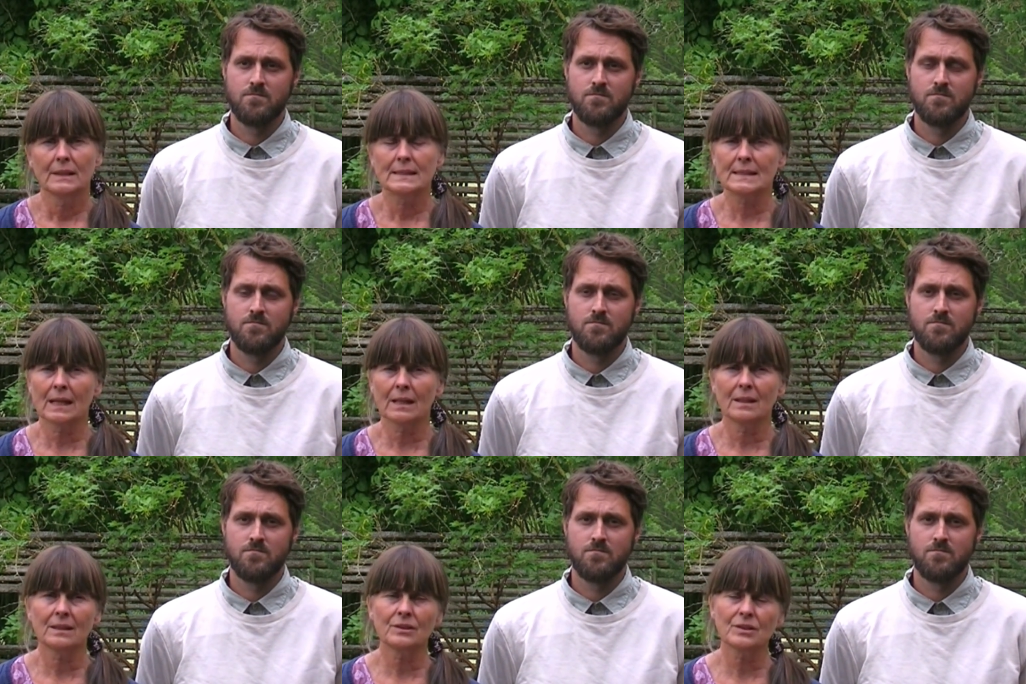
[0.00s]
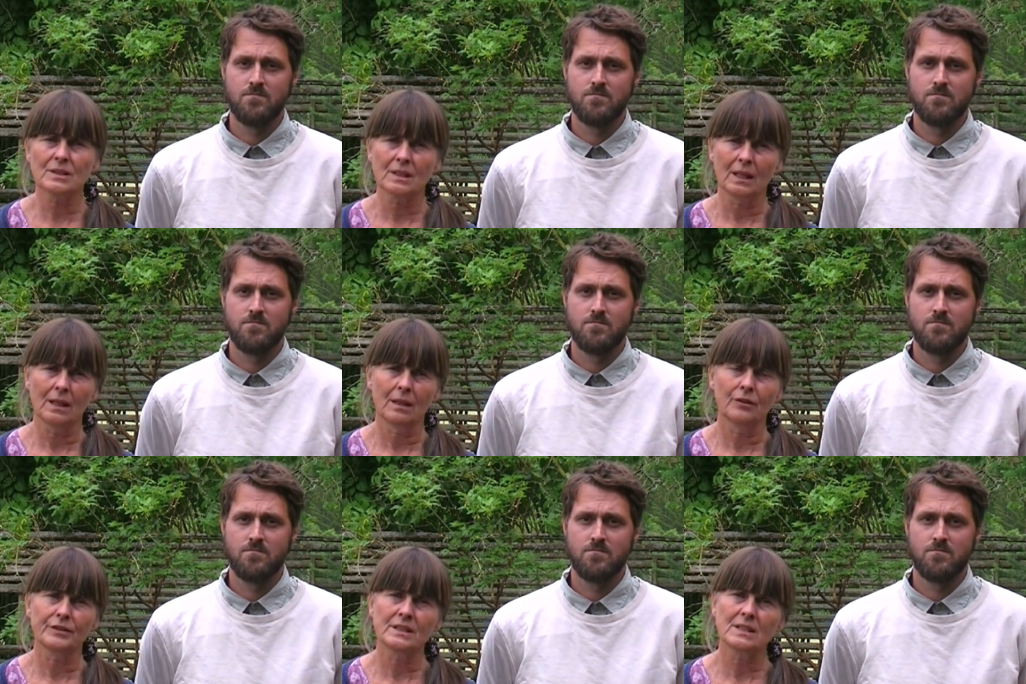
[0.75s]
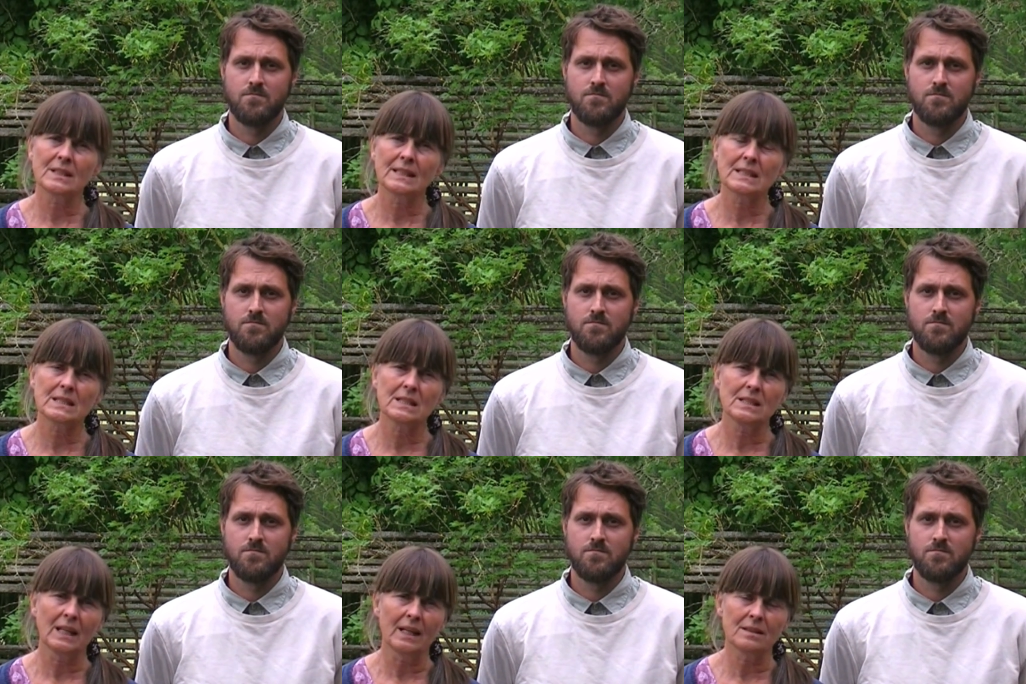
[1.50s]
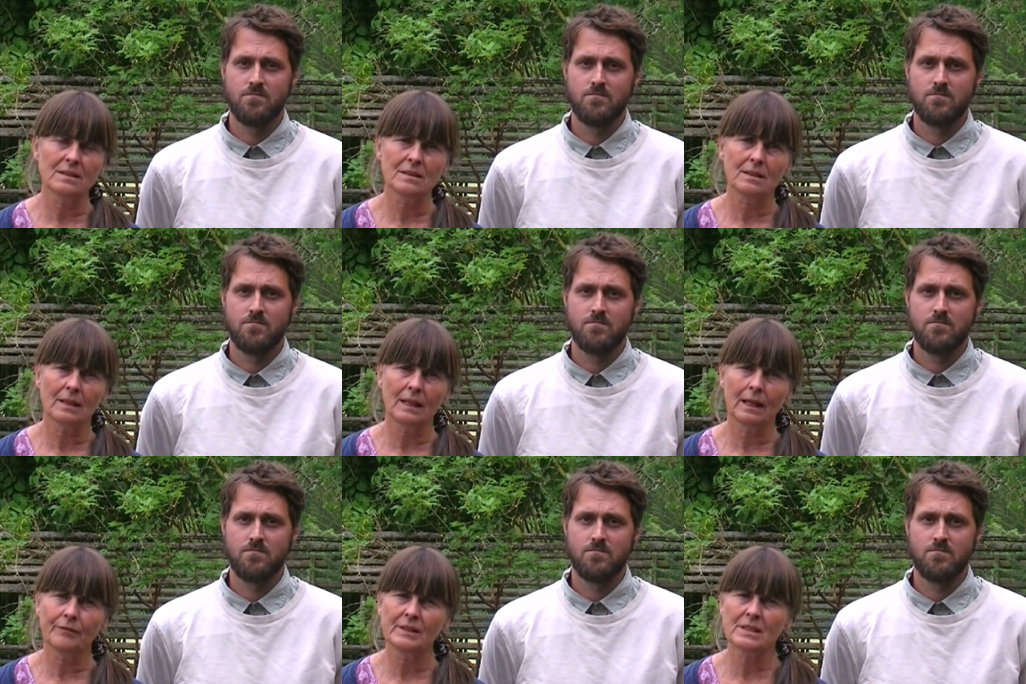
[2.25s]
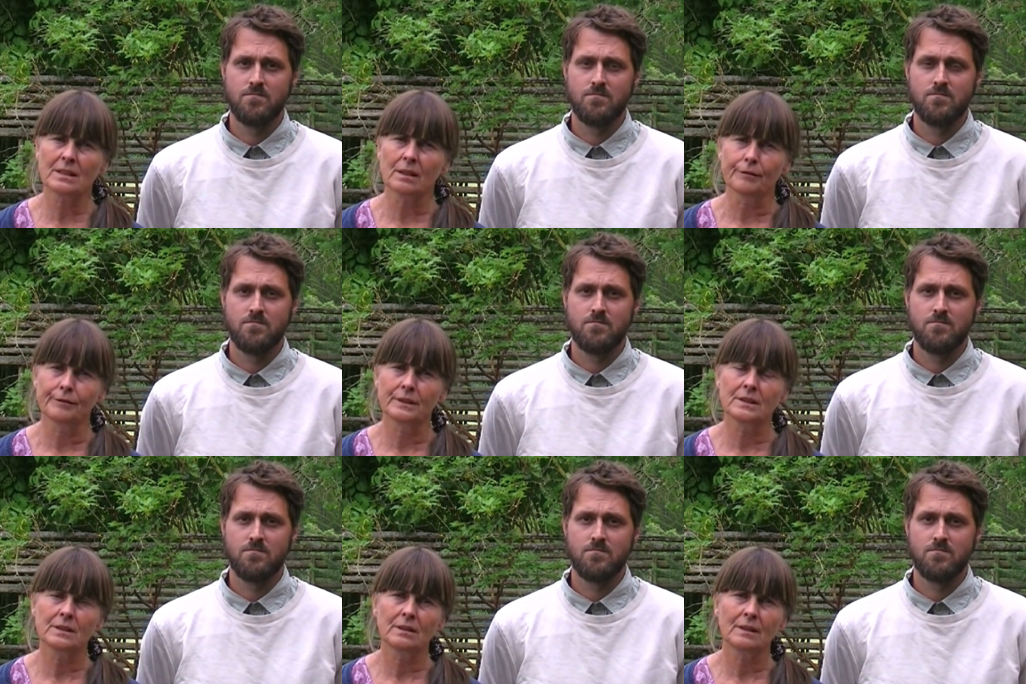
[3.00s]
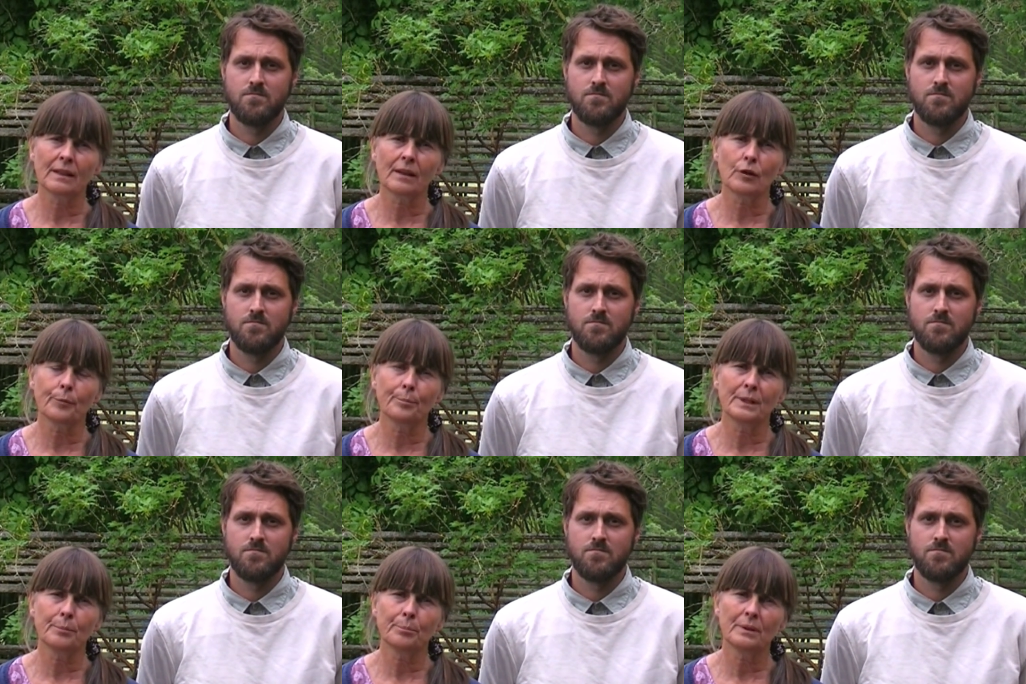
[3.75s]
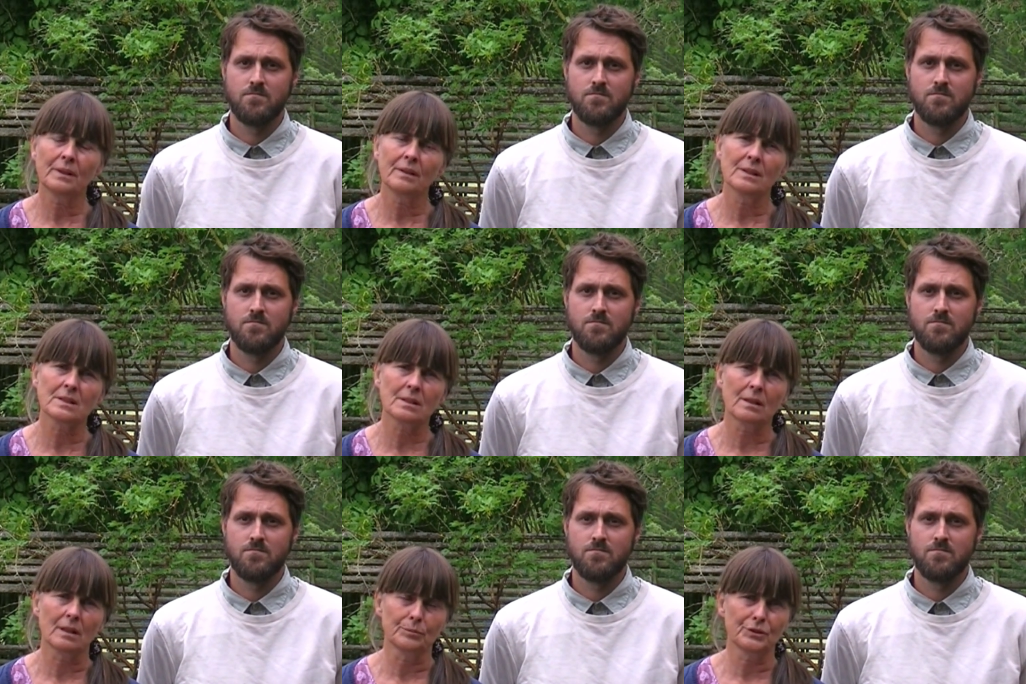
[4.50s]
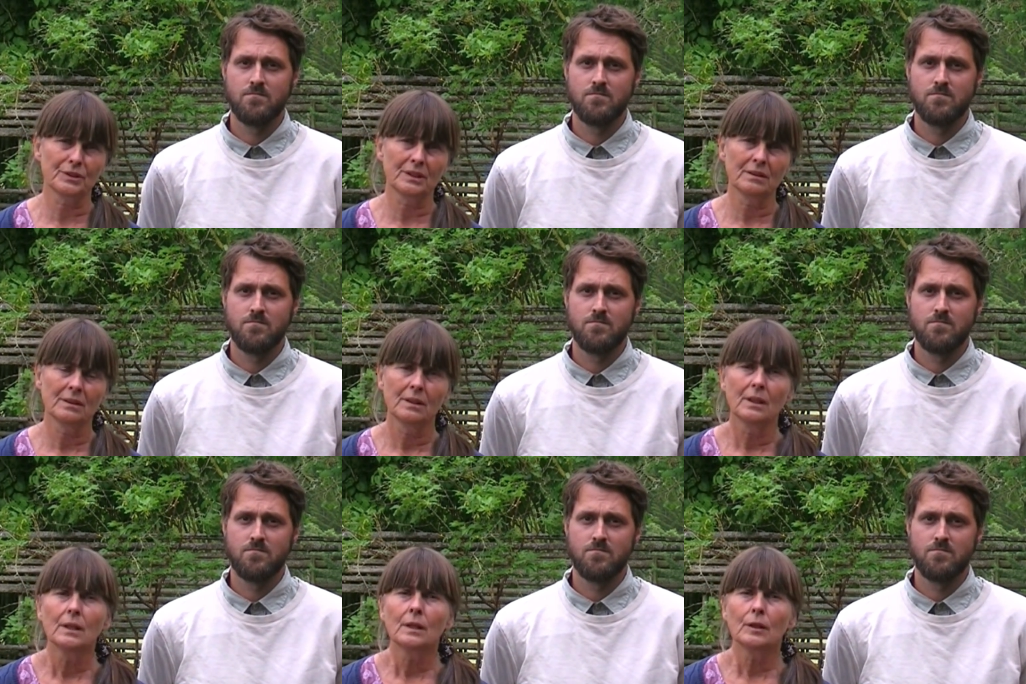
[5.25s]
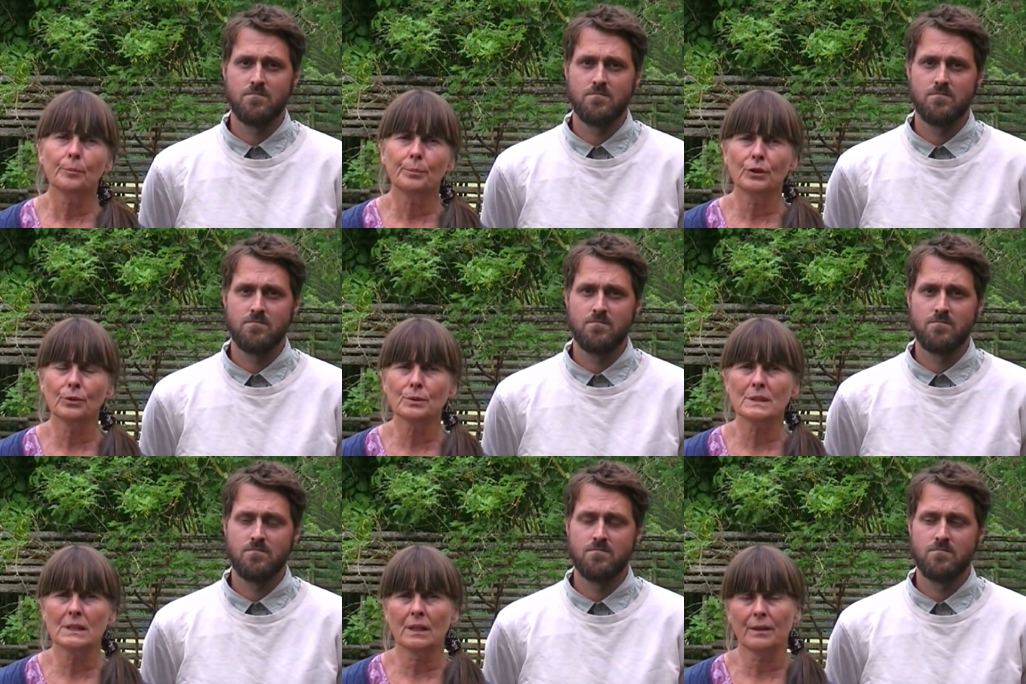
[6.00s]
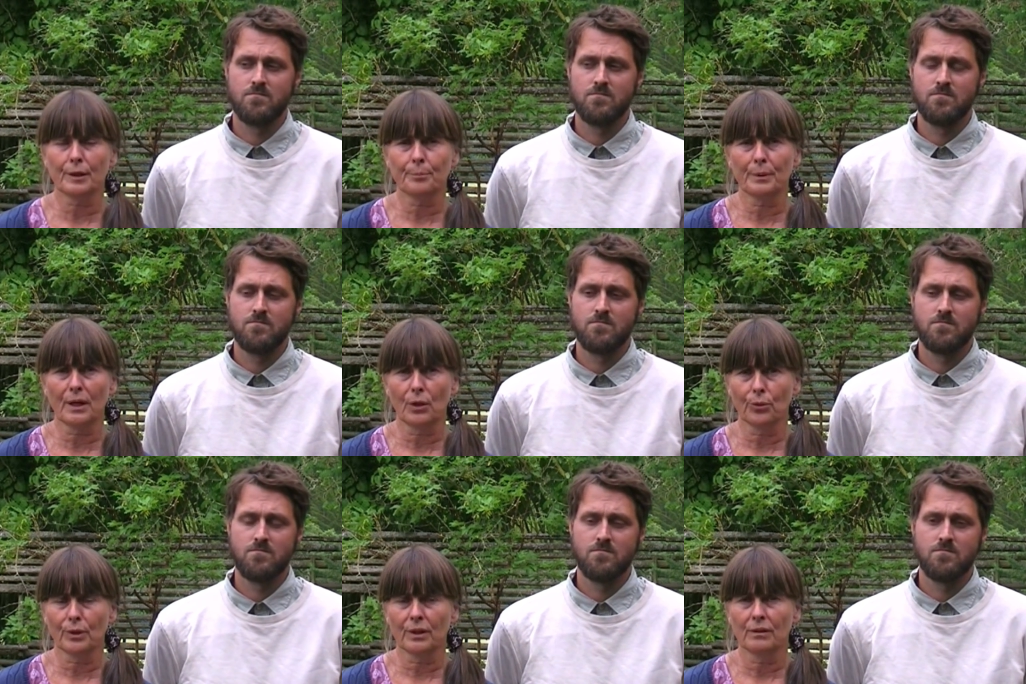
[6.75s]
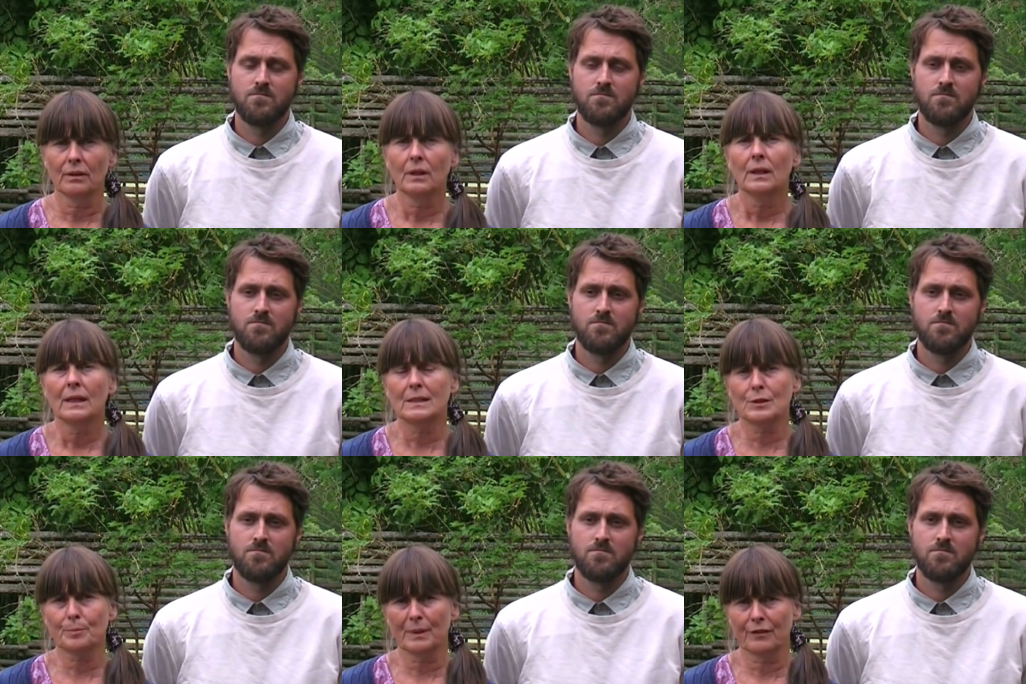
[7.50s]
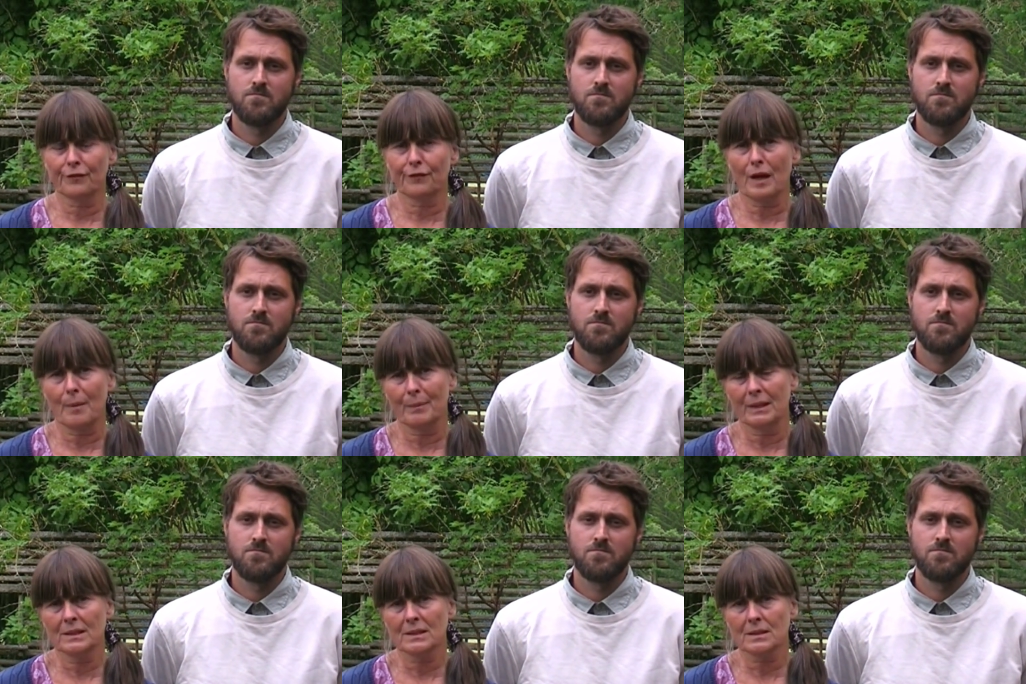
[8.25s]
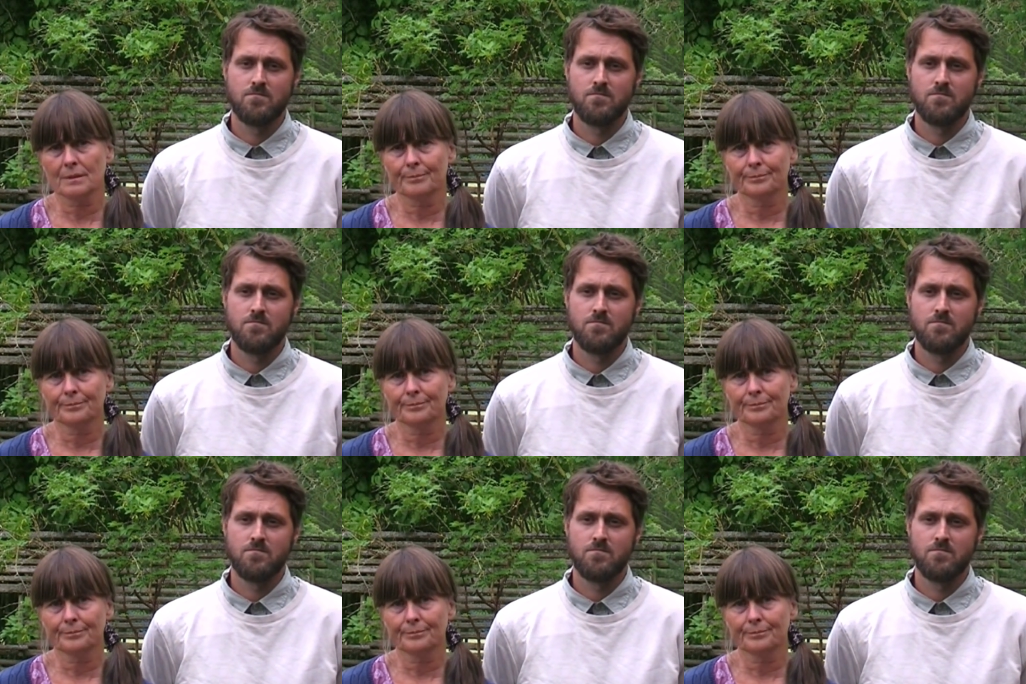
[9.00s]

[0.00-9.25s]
Speaker 1: Sadly to say, after 60 years, I have discovered that there are people in this country abusing their power and split families.